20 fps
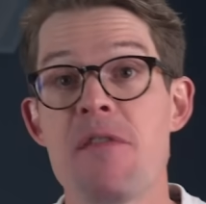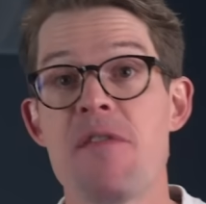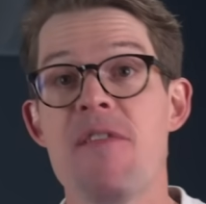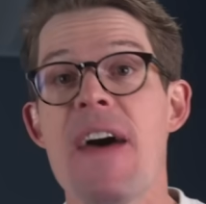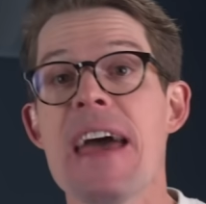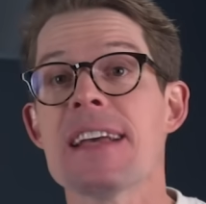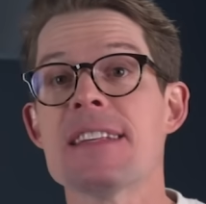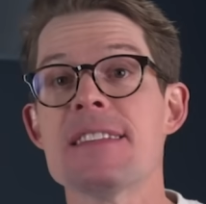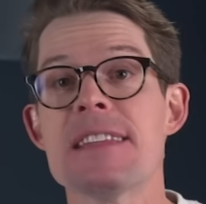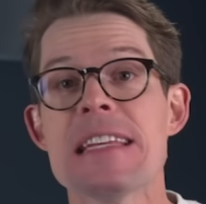The
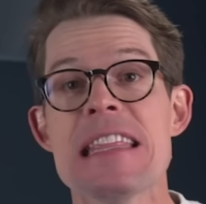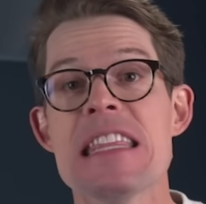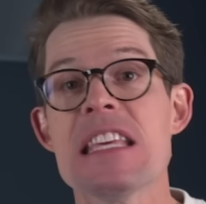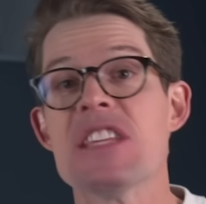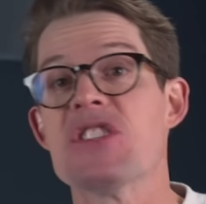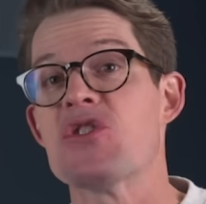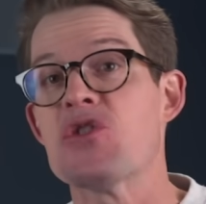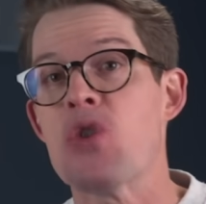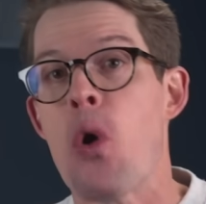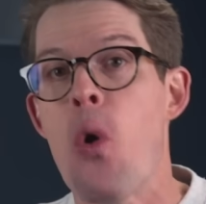effects in
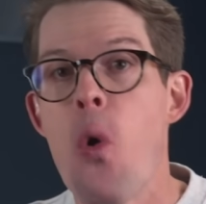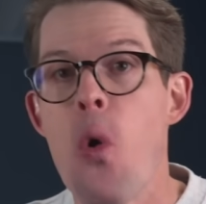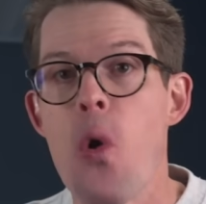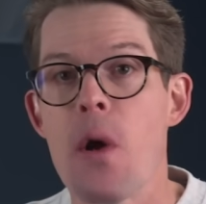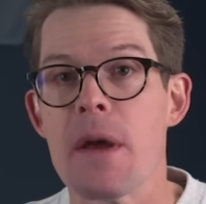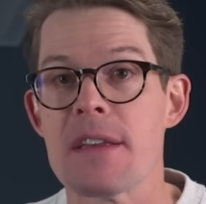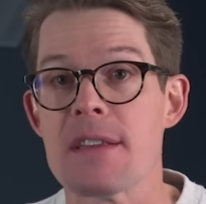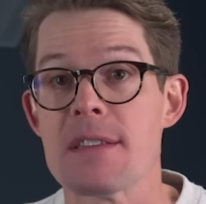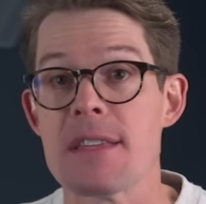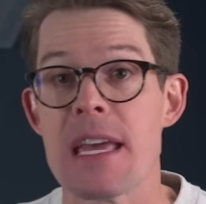these
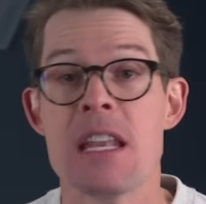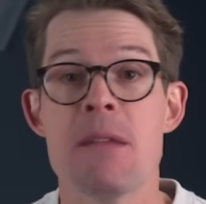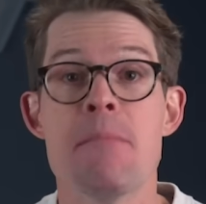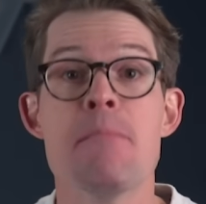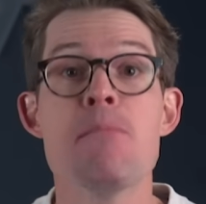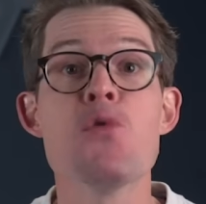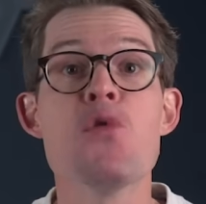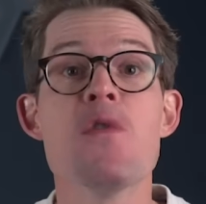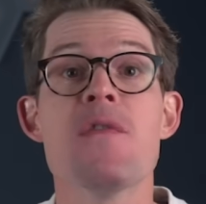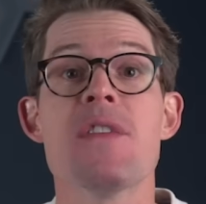toys
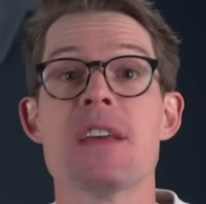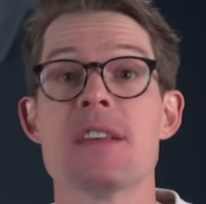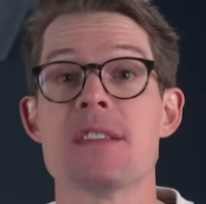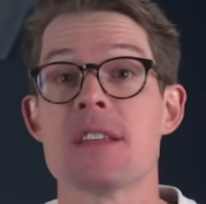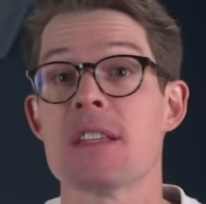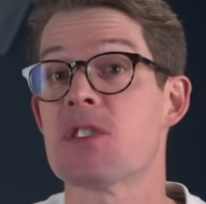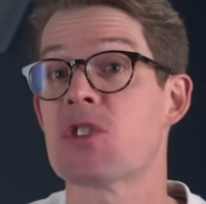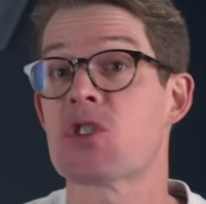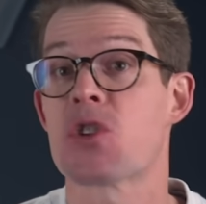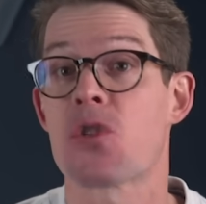and
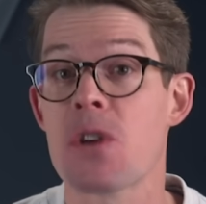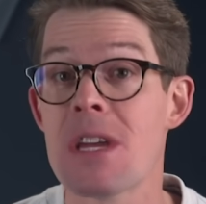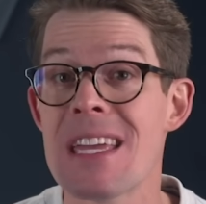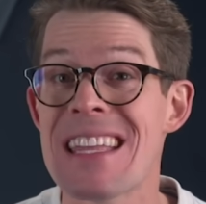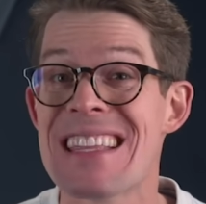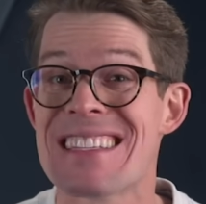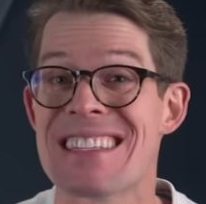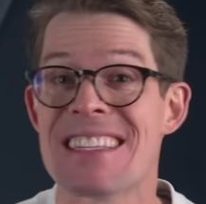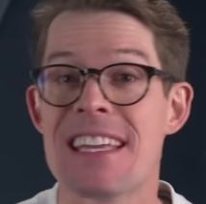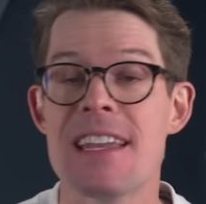movies and
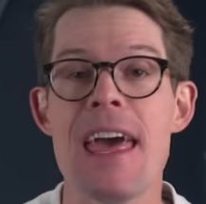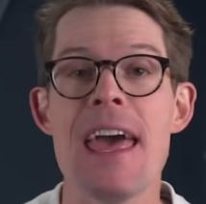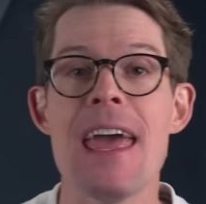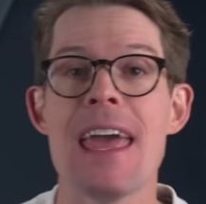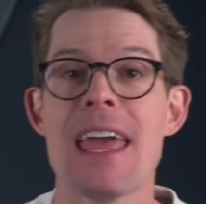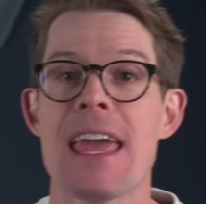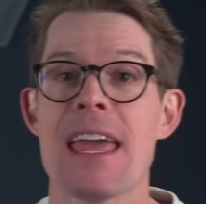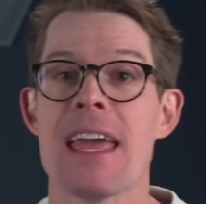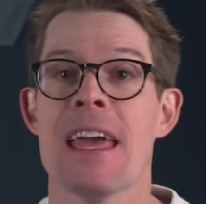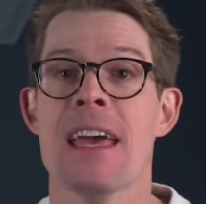screens
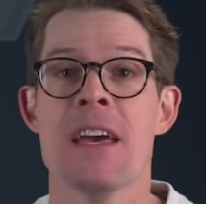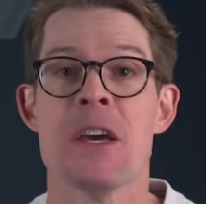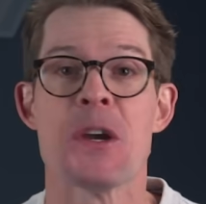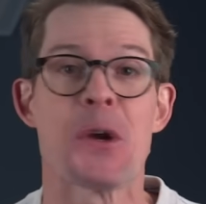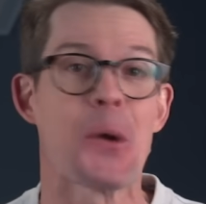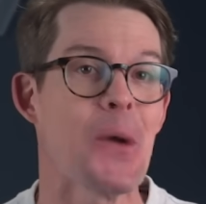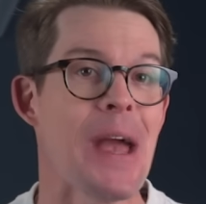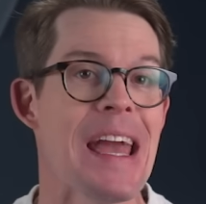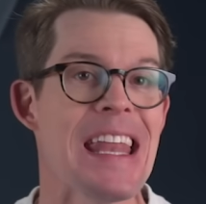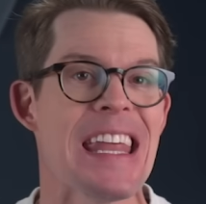today
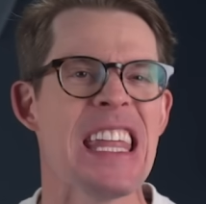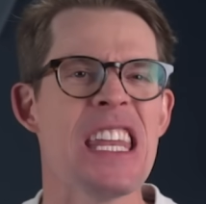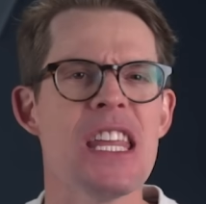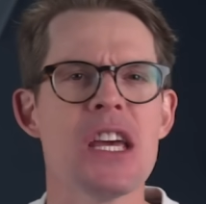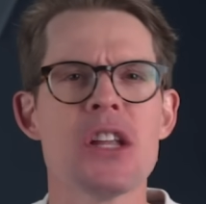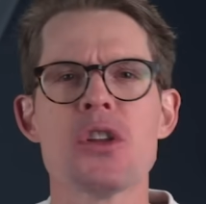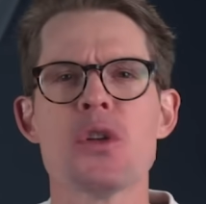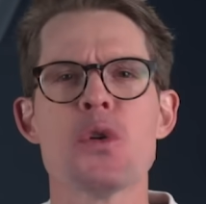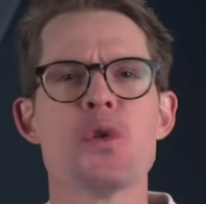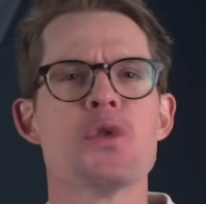create an
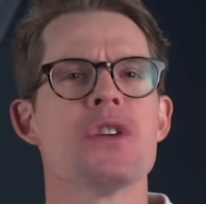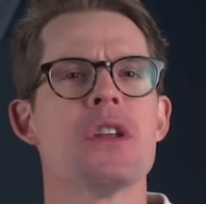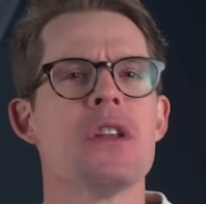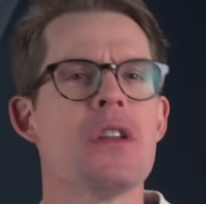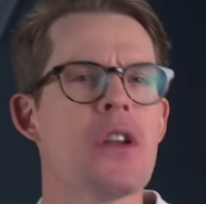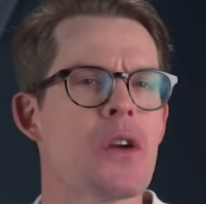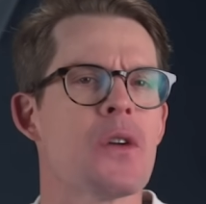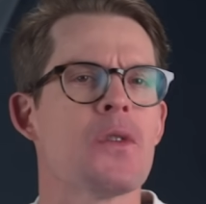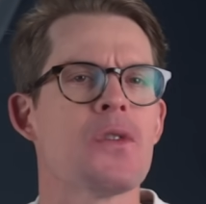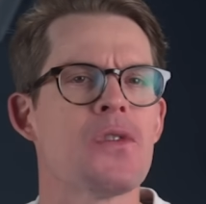
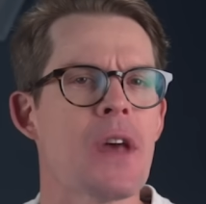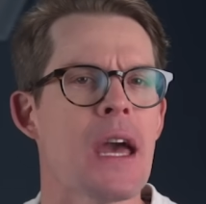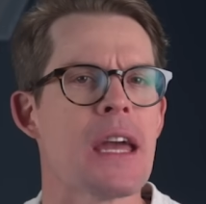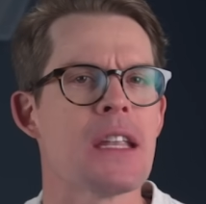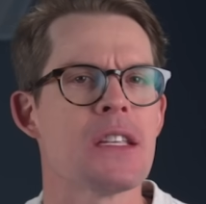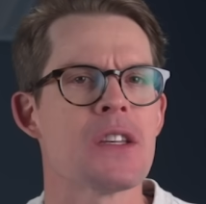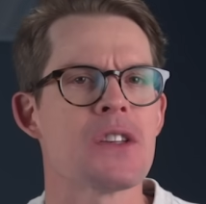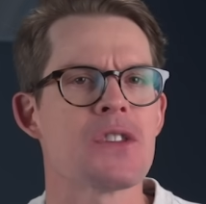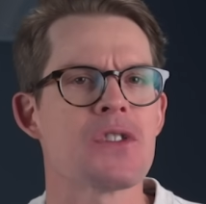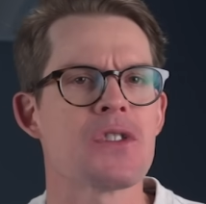illusion
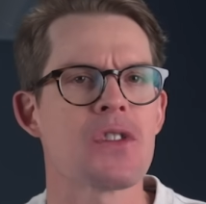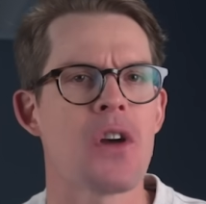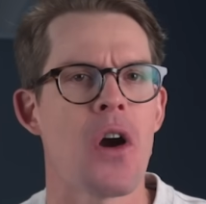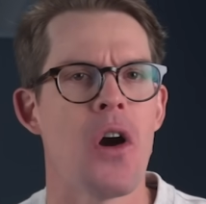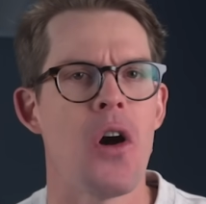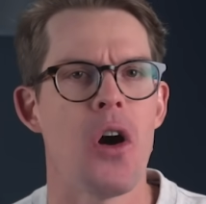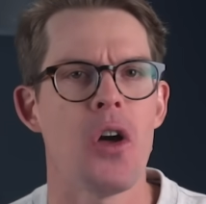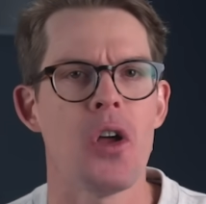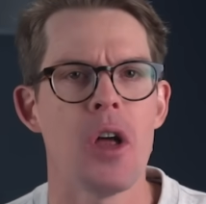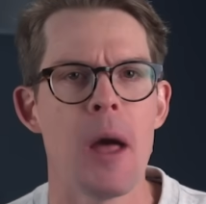neuroscientists
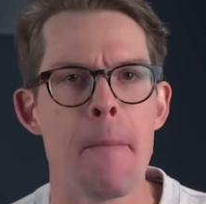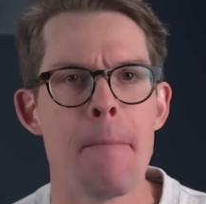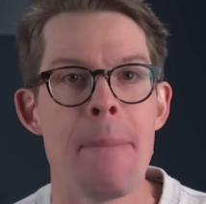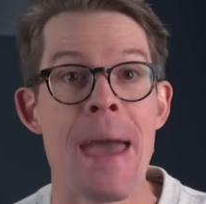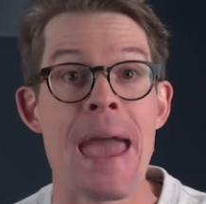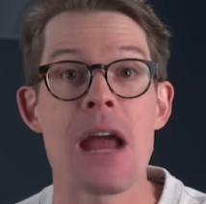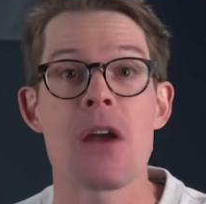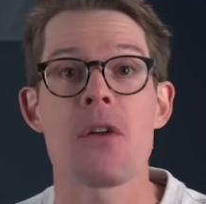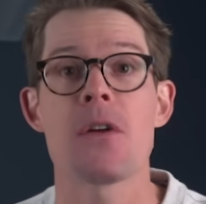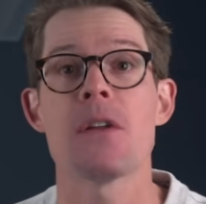call
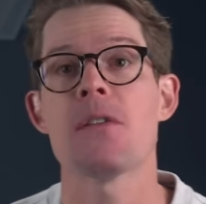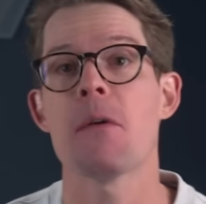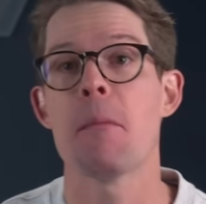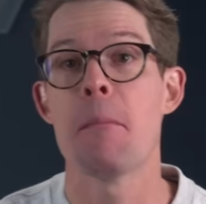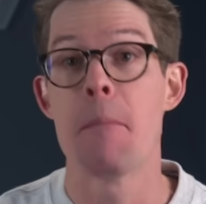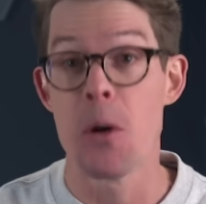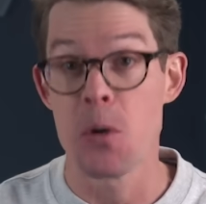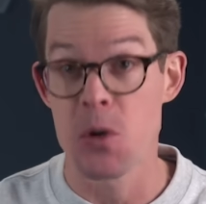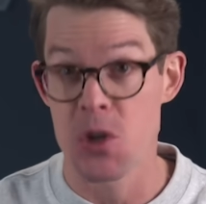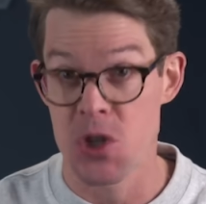
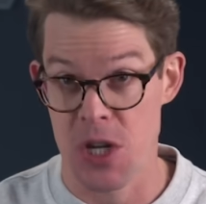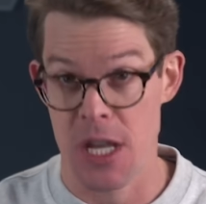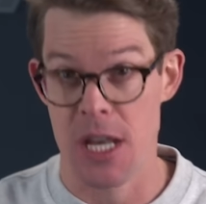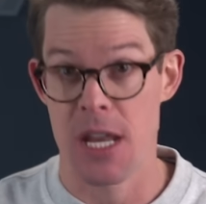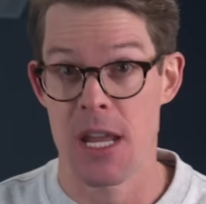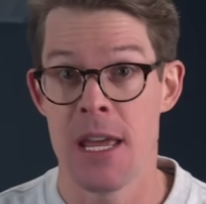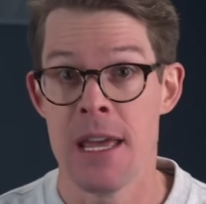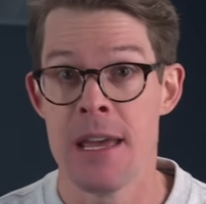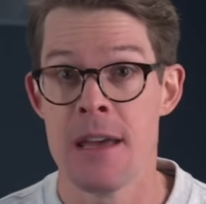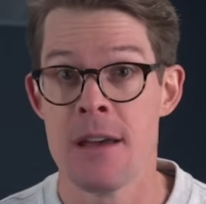apparent
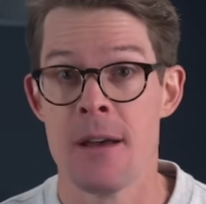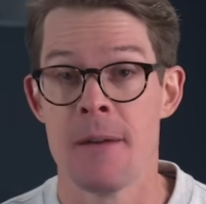motion.